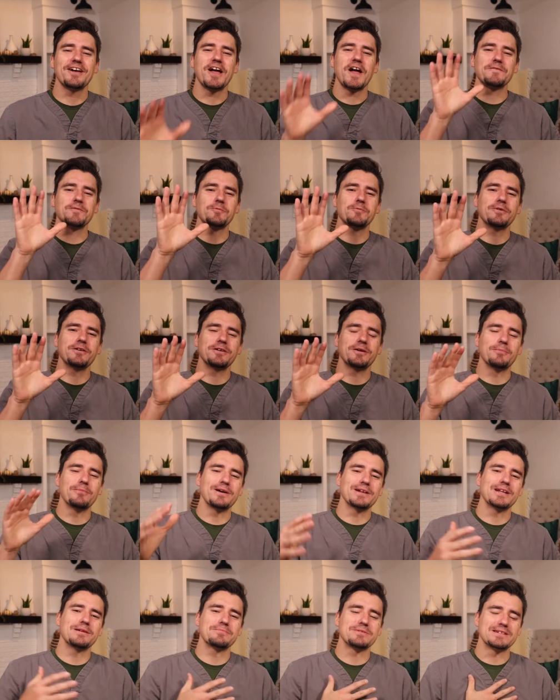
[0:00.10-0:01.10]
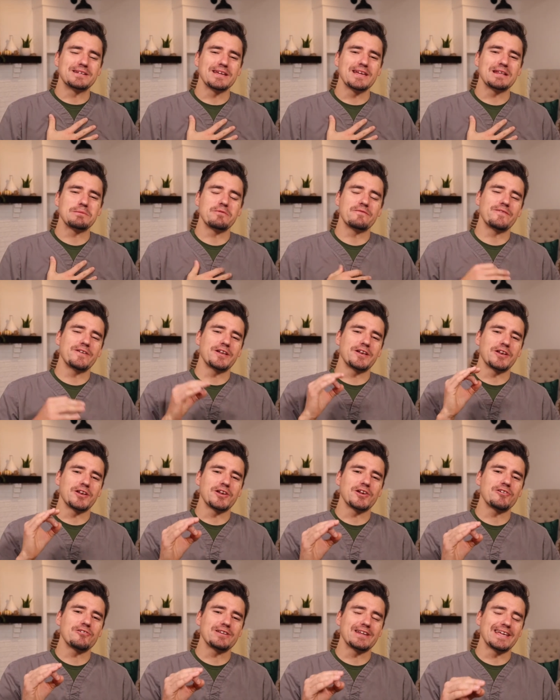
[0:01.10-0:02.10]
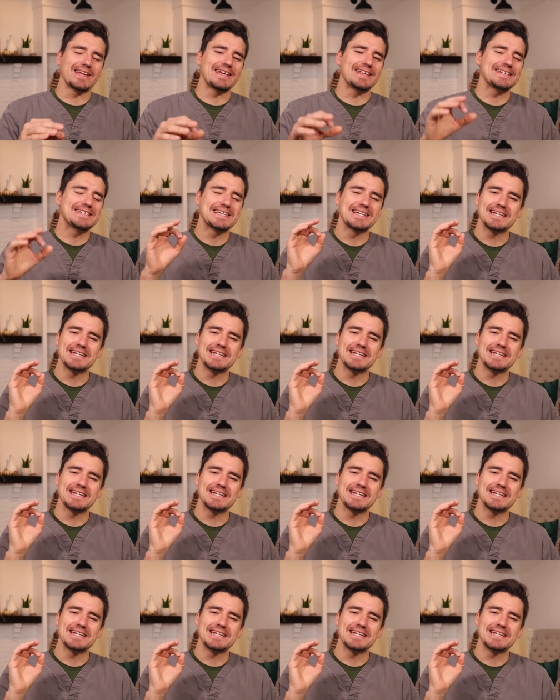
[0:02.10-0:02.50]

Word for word: Hi everyone, my name is Dan, I'm a veterinarian, and